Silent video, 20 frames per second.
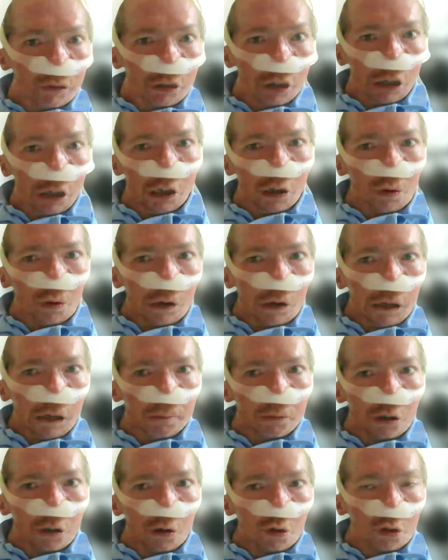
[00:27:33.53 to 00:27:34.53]
So
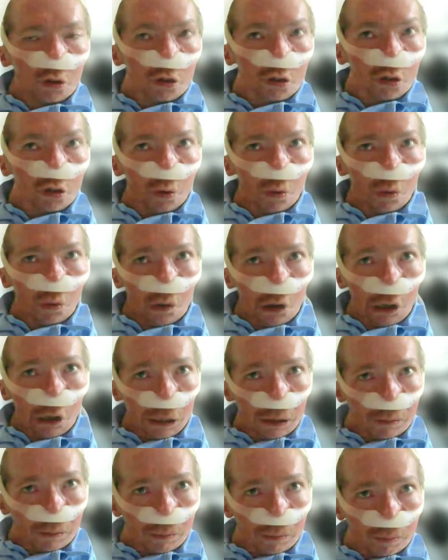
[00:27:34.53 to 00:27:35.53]
I'm not
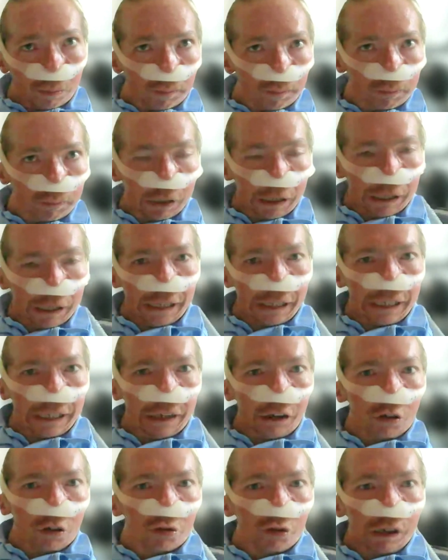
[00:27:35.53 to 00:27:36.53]
sure an
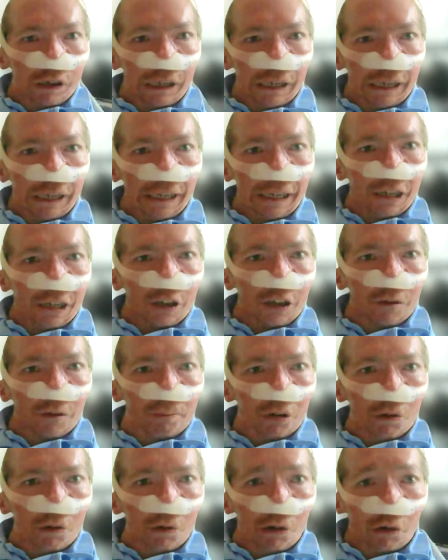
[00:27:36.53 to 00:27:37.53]
extra layer of
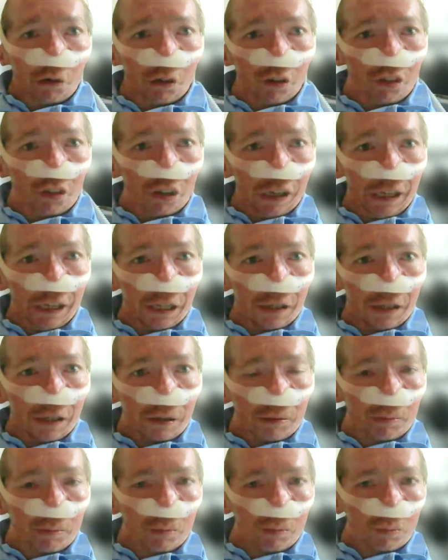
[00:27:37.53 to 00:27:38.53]
bureaucracy
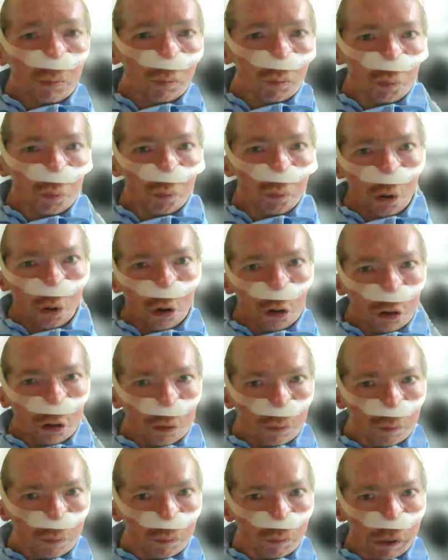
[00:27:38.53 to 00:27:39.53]
would
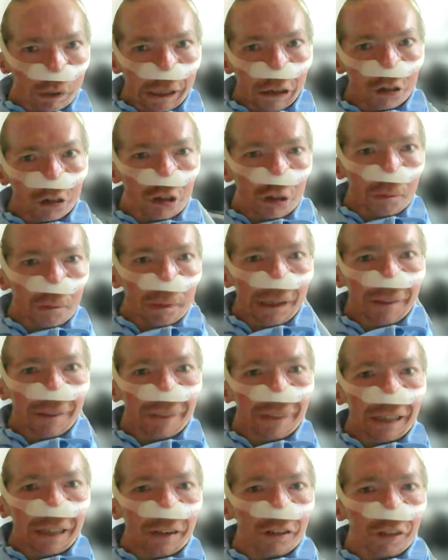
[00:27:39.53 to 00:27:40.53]
actually
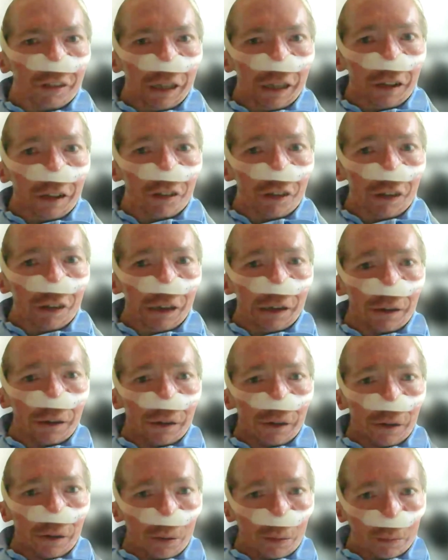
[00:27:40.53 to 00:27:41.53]
make things easier.
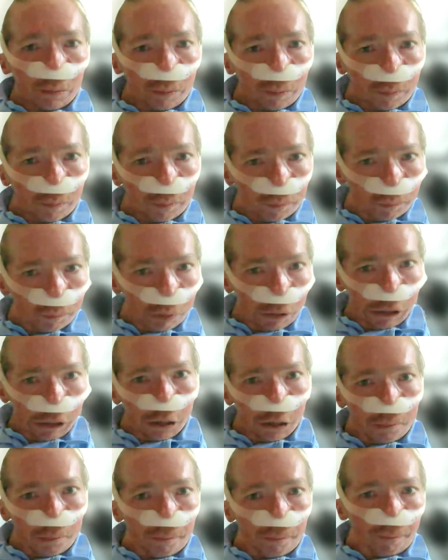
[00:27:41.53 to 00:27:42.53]

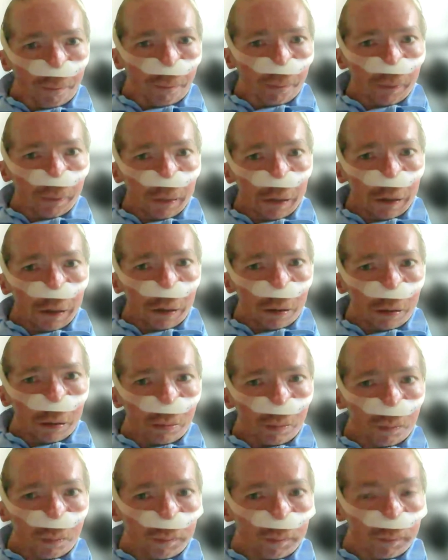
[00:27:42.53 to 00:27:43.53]
Um,
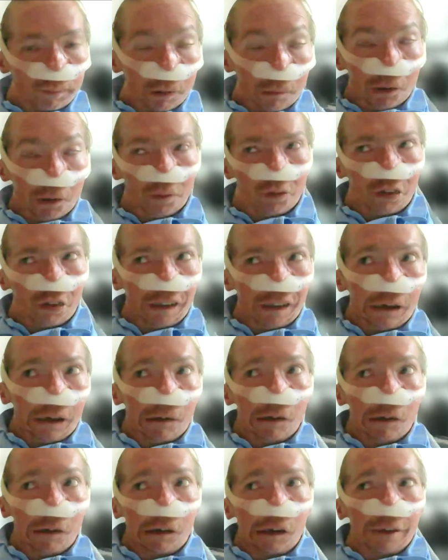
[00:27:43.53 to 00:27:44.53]
obviously
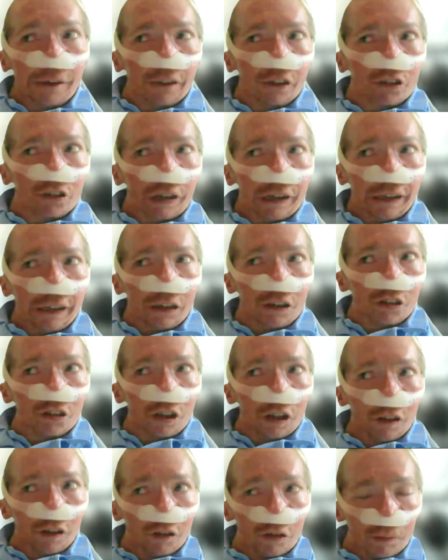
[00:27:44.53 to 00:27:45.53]
there are other
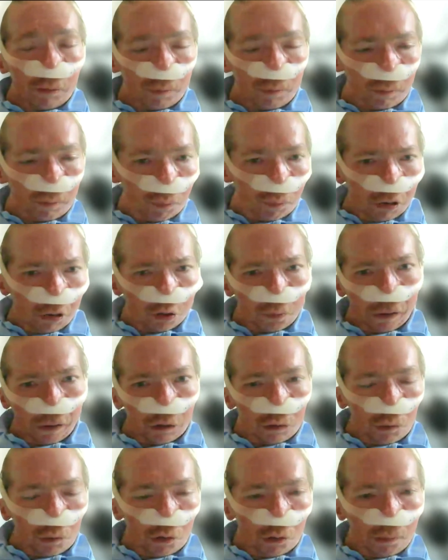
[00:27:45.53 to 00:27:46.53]
challenges which we
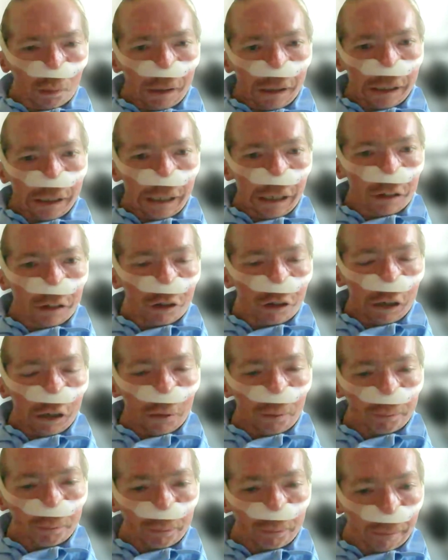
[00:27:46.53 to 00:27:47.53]
can talk about
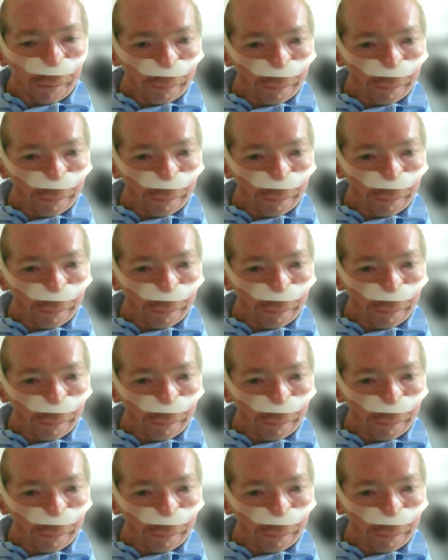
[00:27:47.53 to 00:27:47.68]
later.